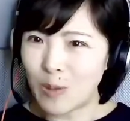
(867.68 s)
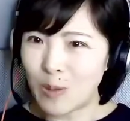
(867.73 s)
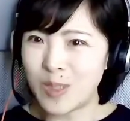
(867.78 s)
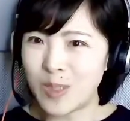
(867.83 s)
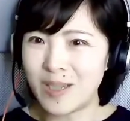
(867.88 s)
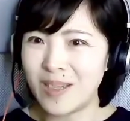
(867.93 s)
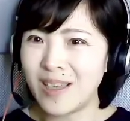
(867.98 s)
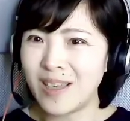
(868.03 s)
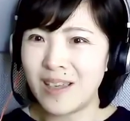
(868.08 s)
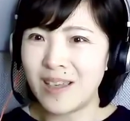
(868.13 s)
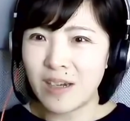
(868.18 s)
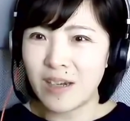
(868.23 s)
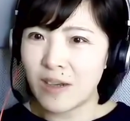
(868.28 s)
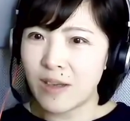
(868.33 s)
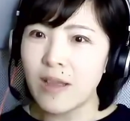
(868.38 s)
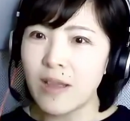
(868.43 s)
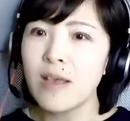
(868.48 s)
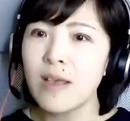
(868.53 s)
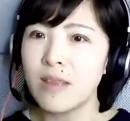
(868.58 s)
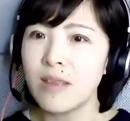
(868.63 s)

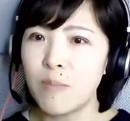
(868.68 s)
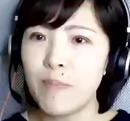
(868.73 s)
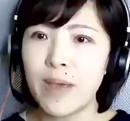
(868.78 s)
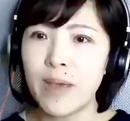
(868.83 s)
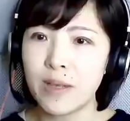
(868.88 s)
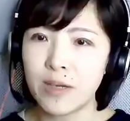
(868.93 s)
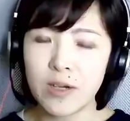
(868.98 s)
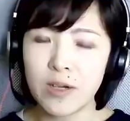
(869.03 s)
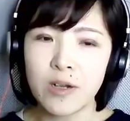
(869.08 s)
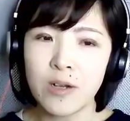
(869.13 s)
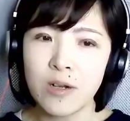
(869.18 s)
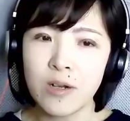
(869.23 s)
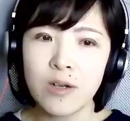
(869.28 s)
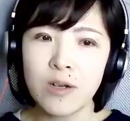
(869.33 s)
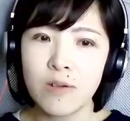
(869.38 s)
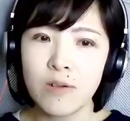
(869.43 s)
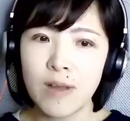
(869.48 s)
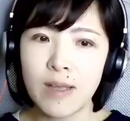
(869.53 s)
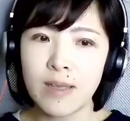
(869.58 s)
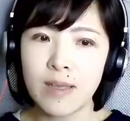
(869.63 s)
circular, the better,
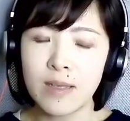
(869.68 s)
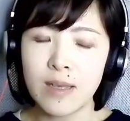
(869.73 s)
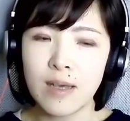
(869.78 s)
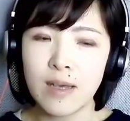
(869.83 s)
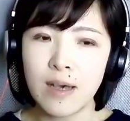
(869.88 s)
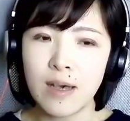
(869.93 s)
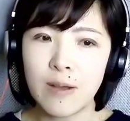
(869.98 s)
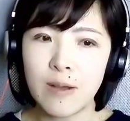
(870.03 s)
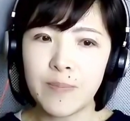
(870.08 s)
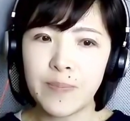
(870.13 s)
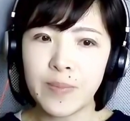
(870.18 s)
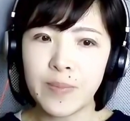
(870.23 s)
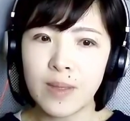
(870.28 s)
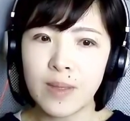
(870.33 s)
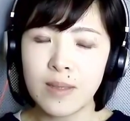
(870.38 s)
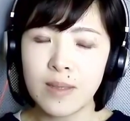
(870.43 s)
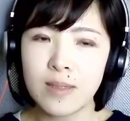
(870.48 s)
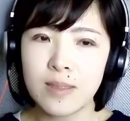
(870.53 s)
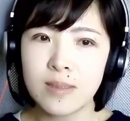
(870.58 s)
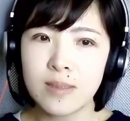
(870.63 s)
right?
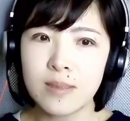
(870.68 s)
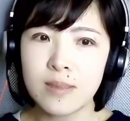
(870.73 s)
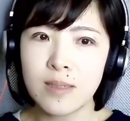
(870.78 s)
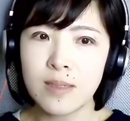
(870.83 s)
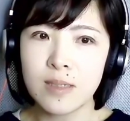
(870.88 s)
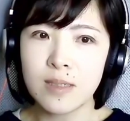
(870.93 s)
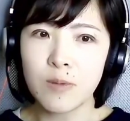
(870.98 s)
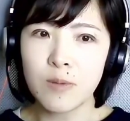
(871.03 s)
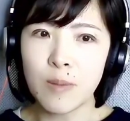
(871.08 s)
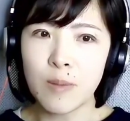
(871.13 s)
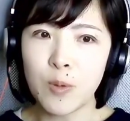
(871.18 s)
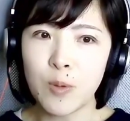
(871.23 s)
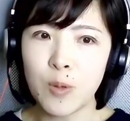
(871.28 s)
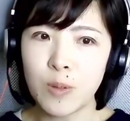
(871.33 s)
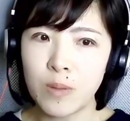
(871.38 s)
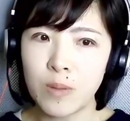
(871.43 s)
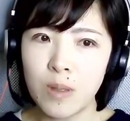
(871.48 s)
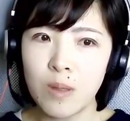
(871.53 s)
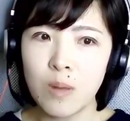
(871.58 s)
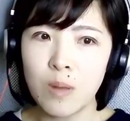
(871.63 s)
Because there are
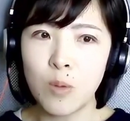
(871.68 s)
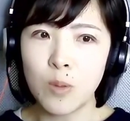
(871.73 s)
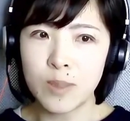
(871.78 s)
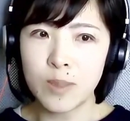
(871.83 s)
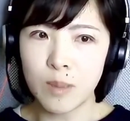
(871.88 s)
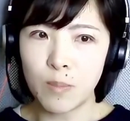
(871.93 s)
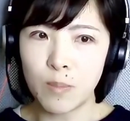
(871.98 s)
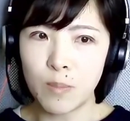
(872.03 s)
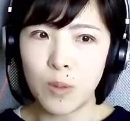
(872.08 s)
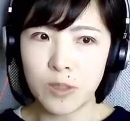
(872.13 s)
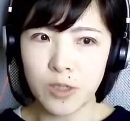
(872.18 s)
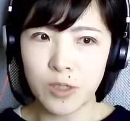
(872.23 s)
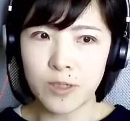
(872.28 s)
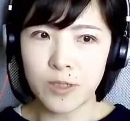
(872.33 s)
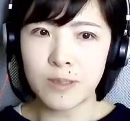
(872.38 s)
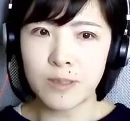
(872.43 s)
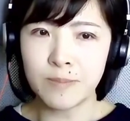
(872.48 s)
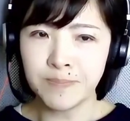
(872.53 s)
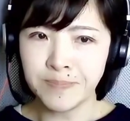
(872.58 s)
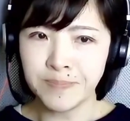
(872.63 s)
more supporters.